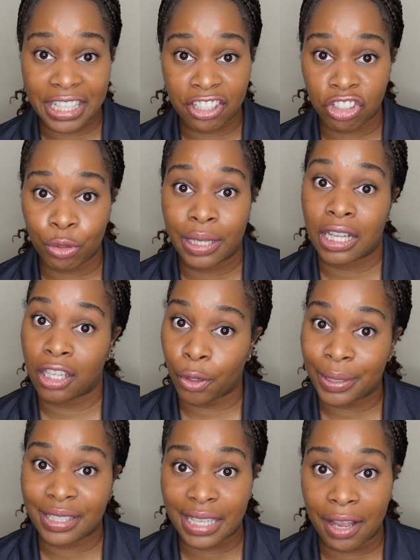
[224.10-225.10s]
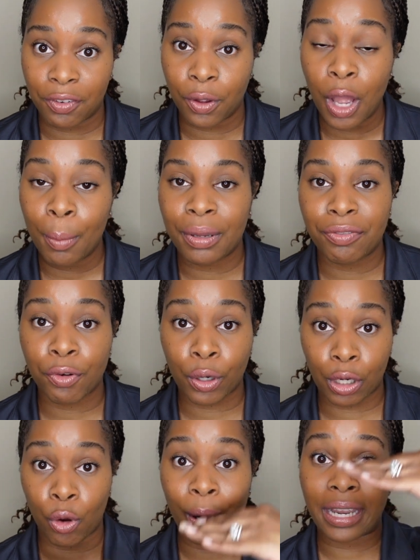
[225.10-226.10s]
issue at the lowest level
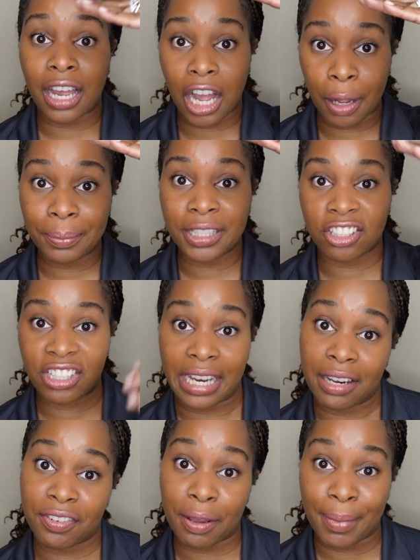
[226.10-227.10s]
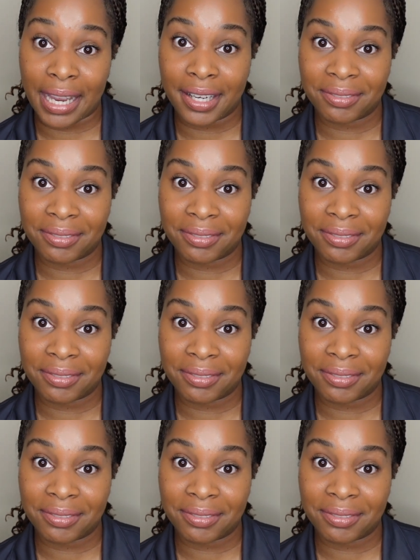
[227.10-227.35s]
before going up the chain of command.